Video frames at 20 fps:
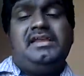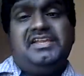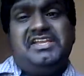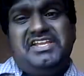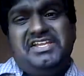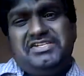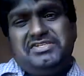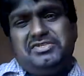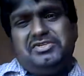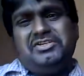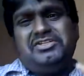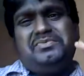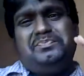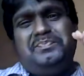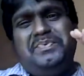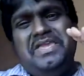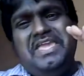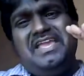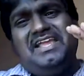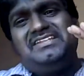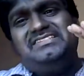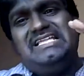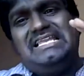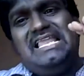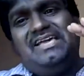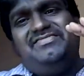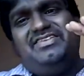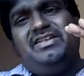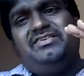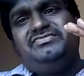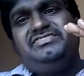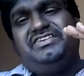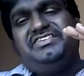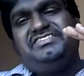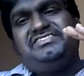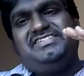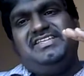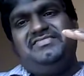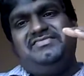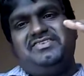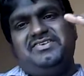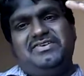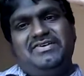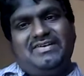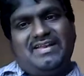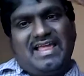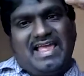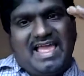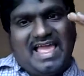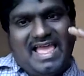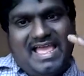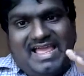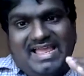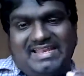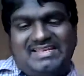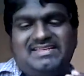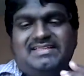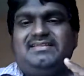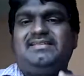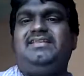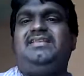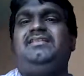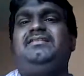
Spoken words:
you should speak at the level of the receiver and